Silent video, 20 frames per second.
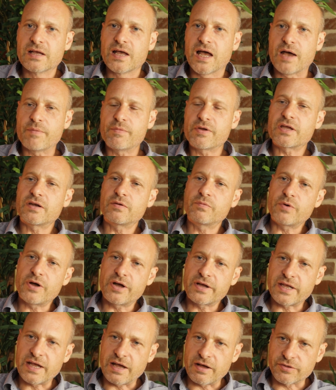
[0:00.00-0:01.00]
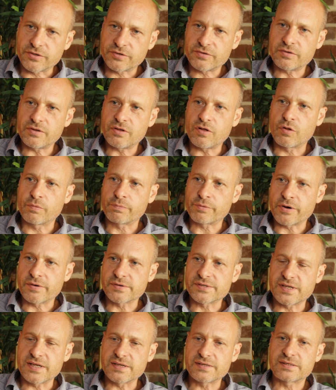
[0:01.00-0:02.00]
And we're going to work out through the whole
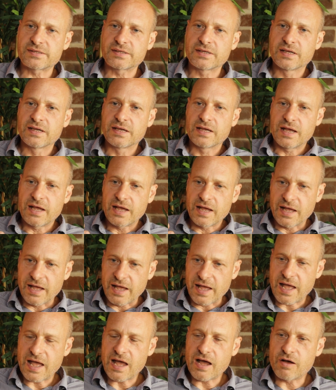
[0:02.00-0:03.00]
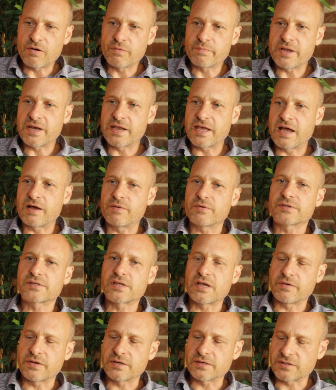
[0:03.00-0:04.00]
process how many hours
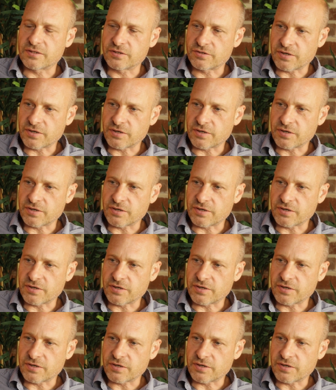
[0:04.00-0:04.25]
go into the